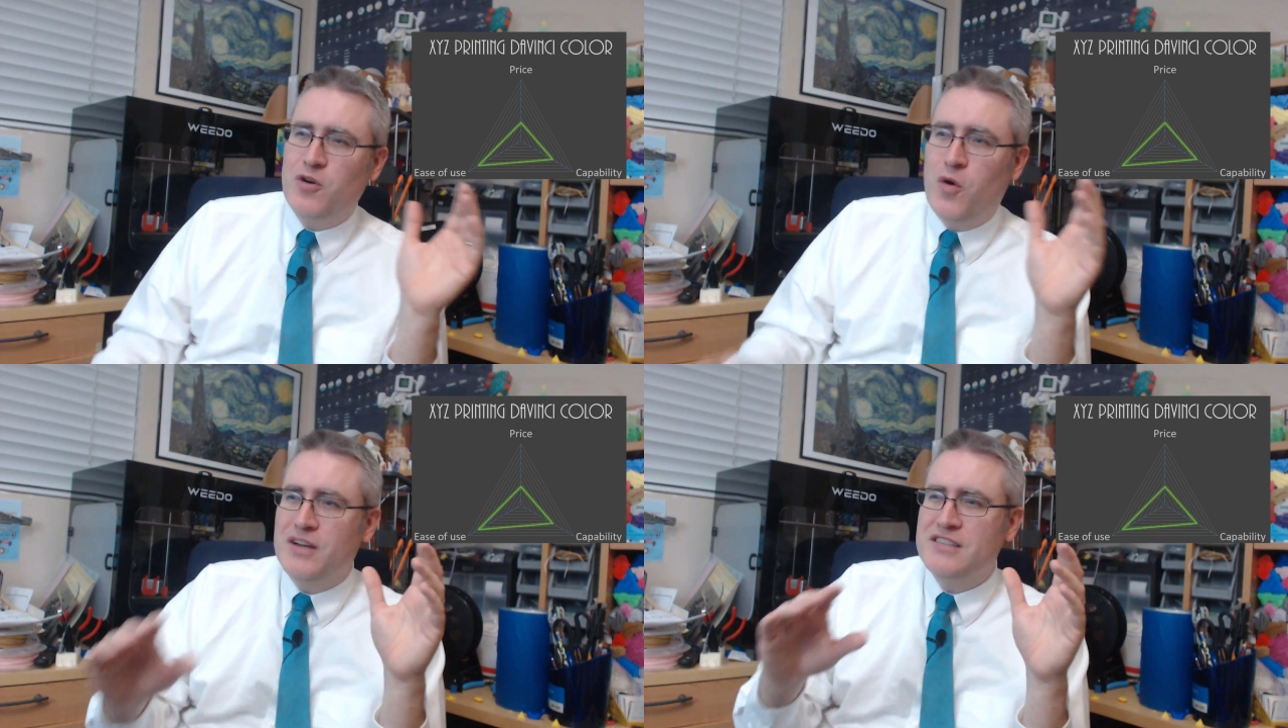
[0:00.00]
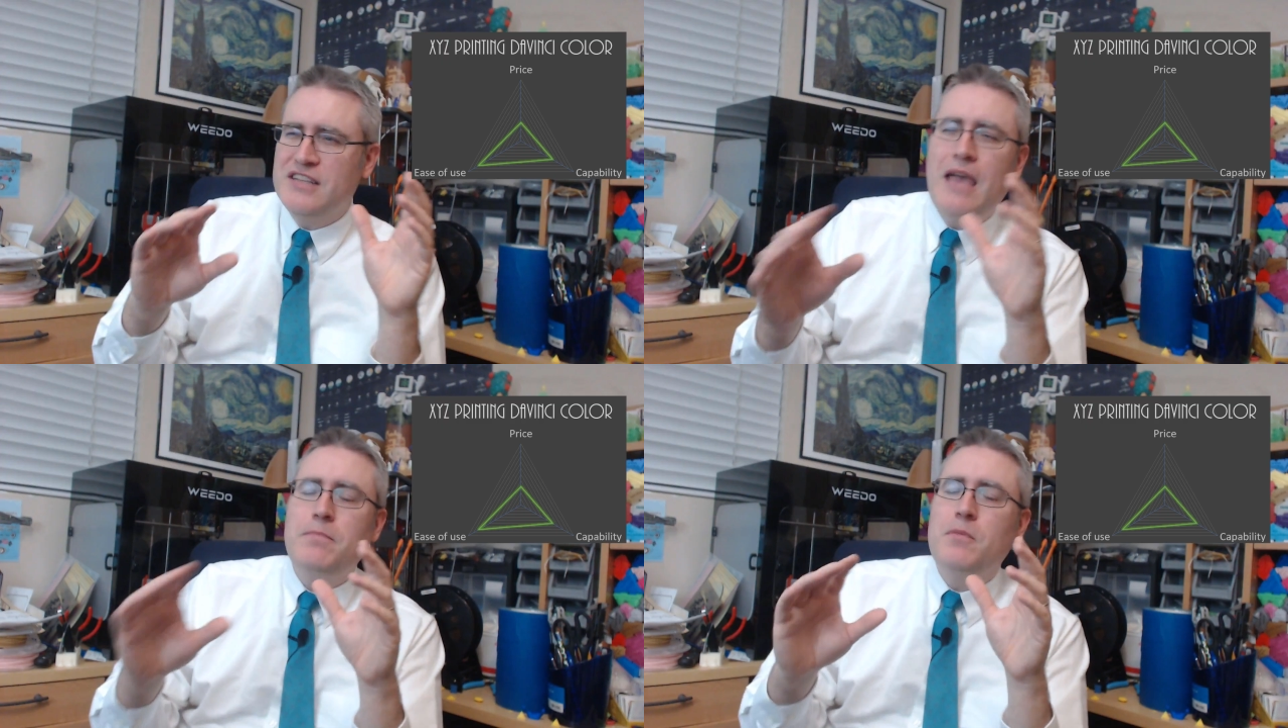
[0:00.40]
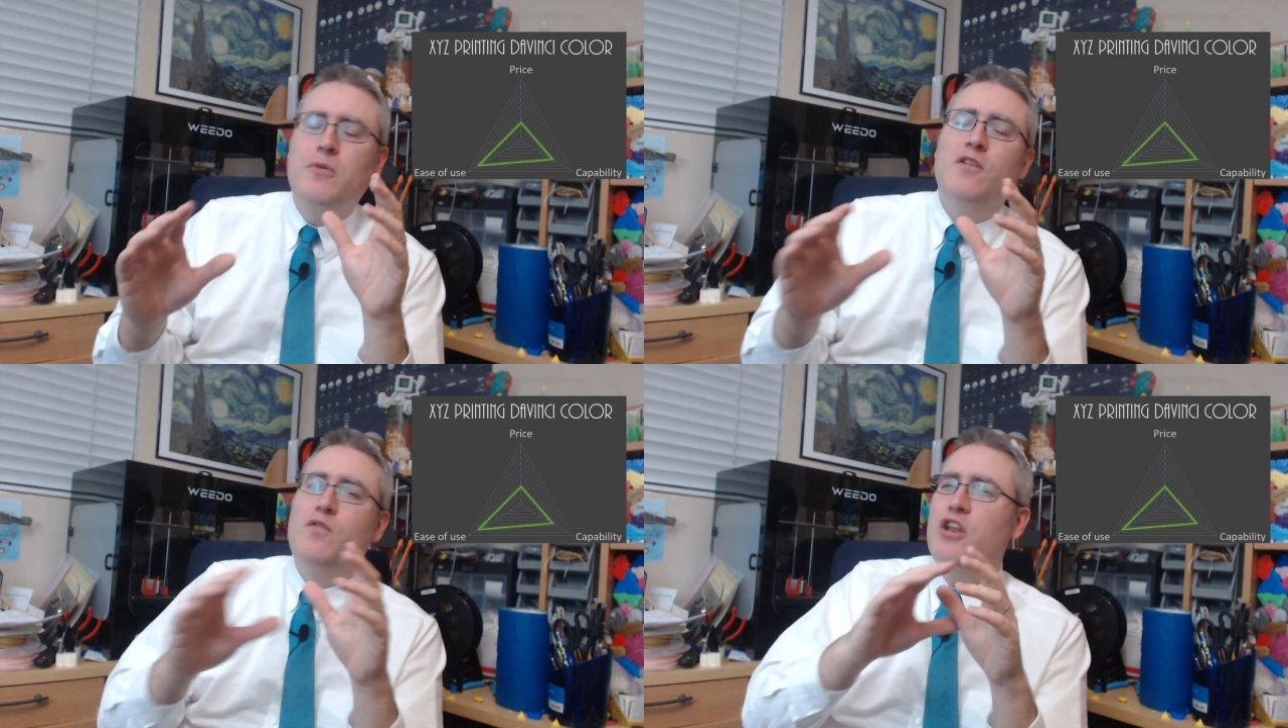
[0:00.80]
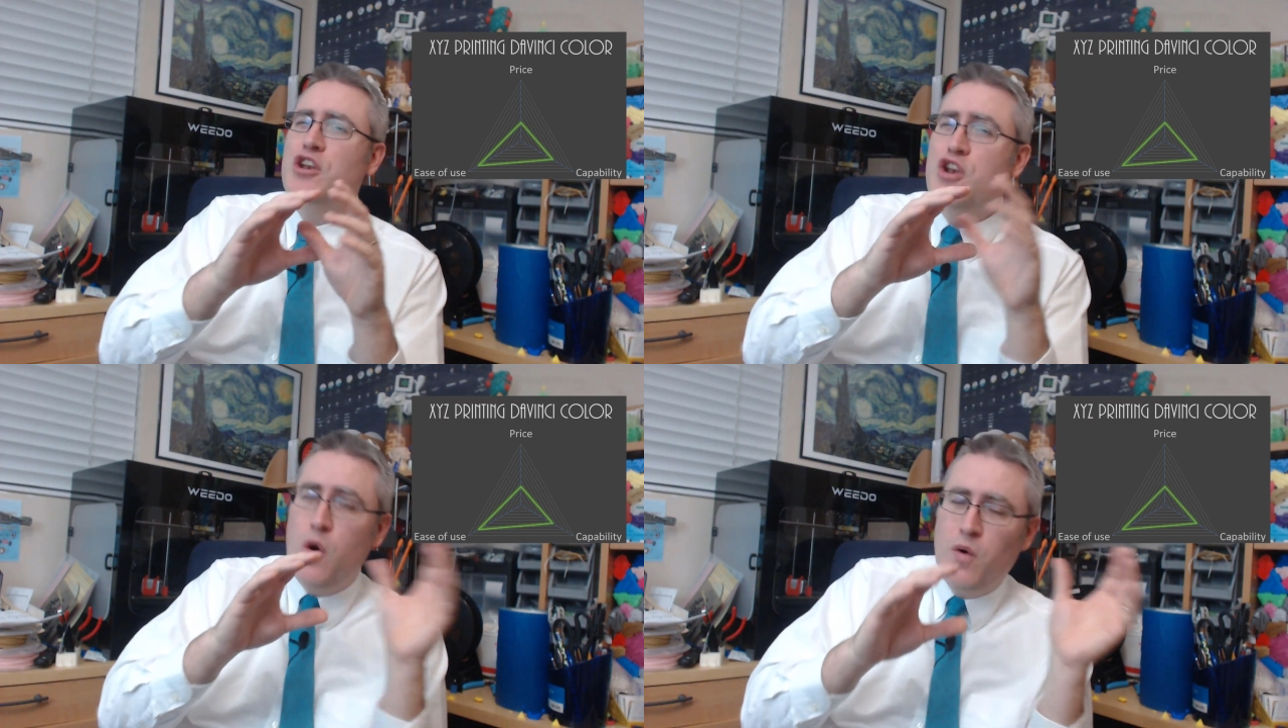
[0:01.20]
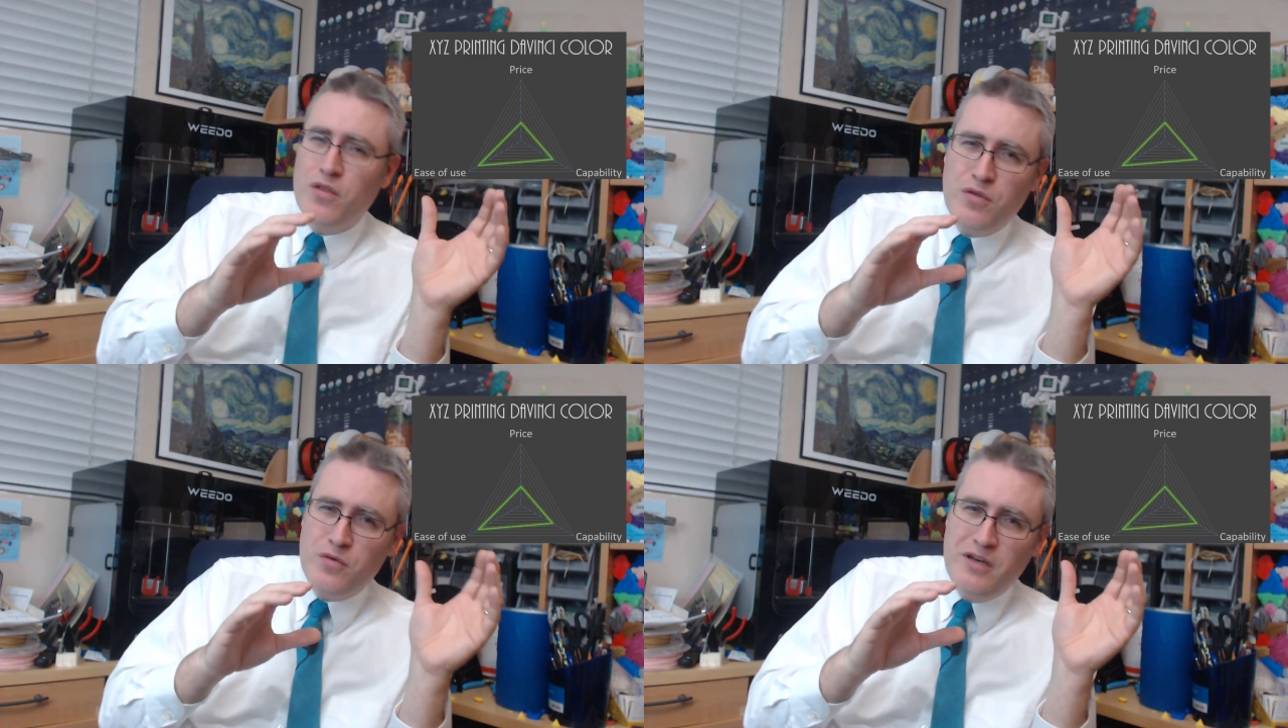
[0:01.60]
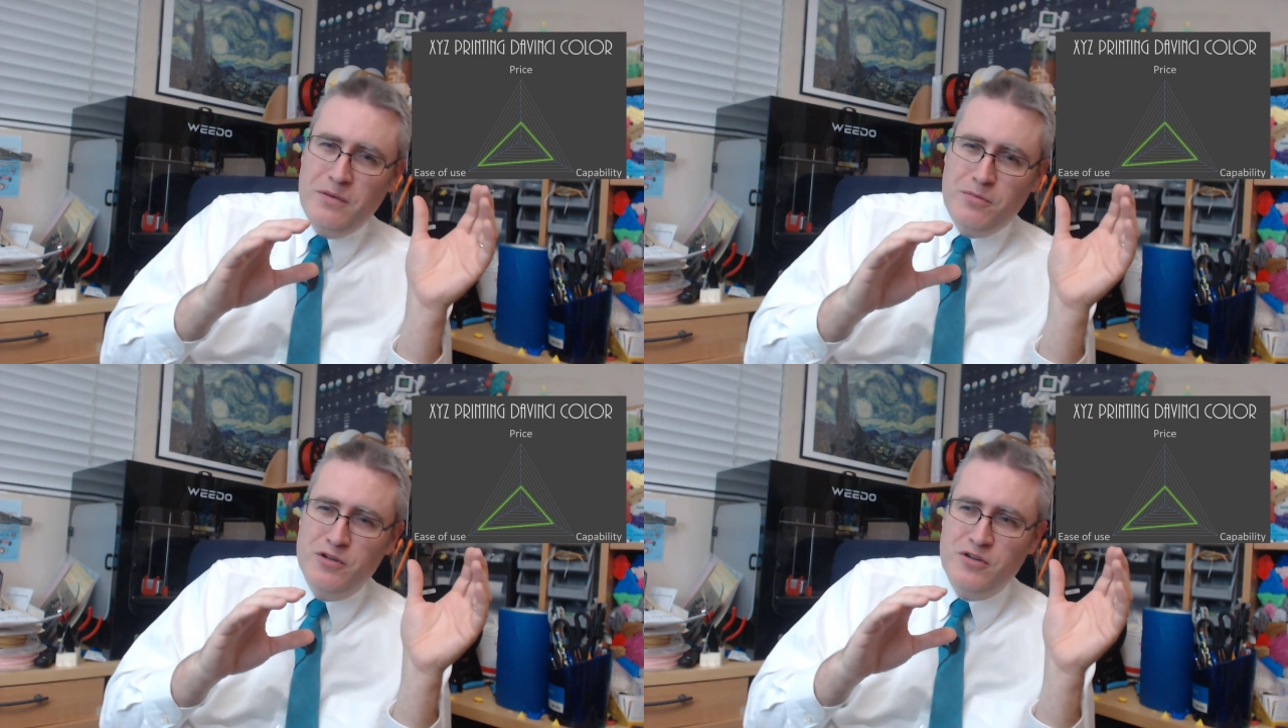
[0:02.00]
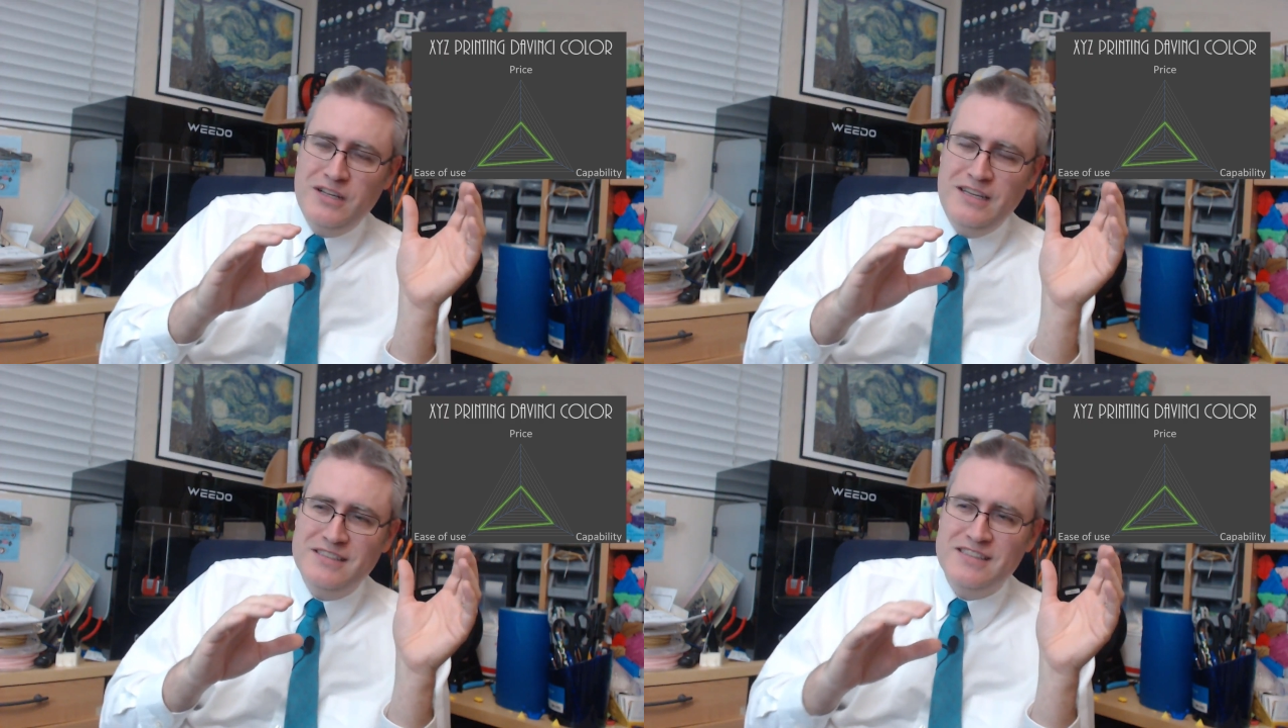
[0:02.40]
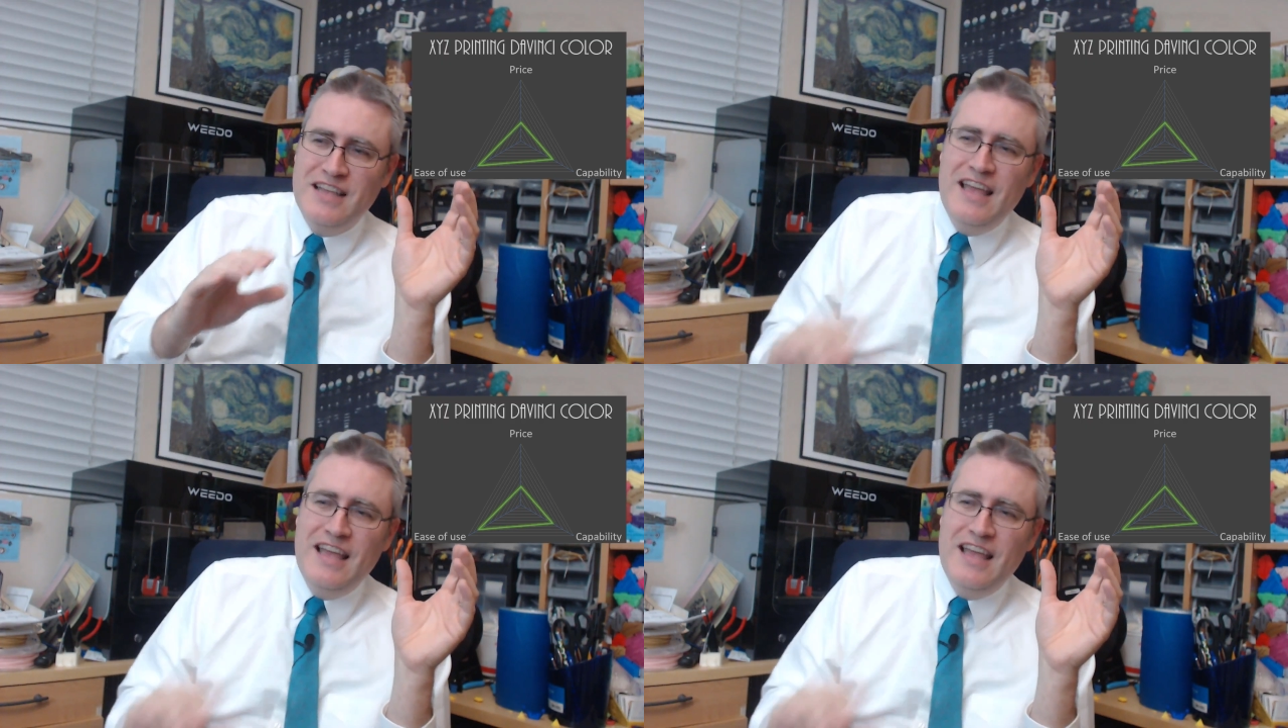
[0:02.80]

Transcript: or it's capable of what no other 3D printer is,